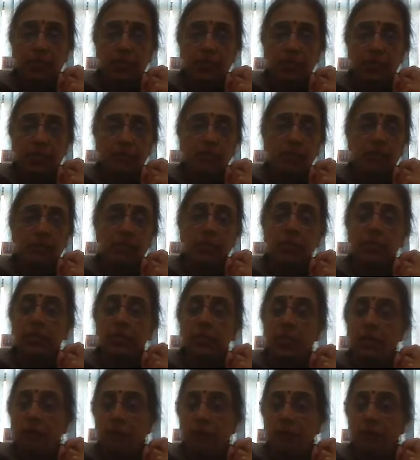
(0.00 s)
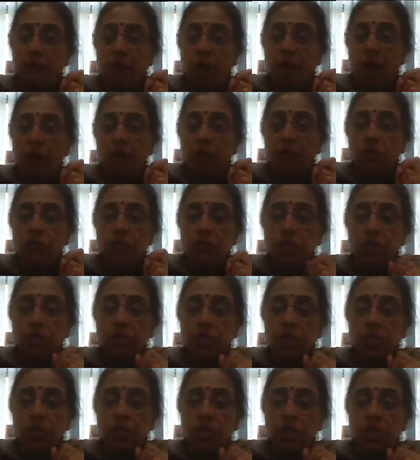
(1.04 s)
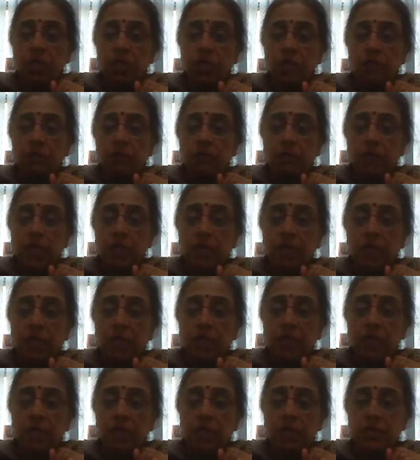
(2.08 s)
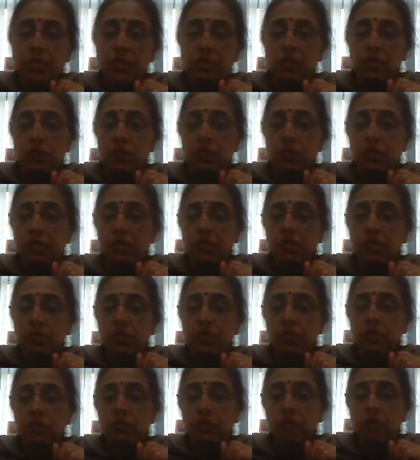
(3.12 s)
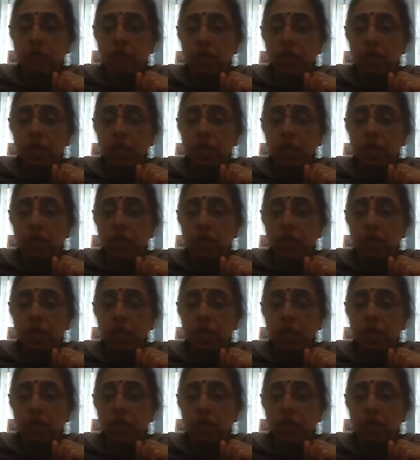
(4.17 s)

part, right? However, A1 is 0, 1, 0,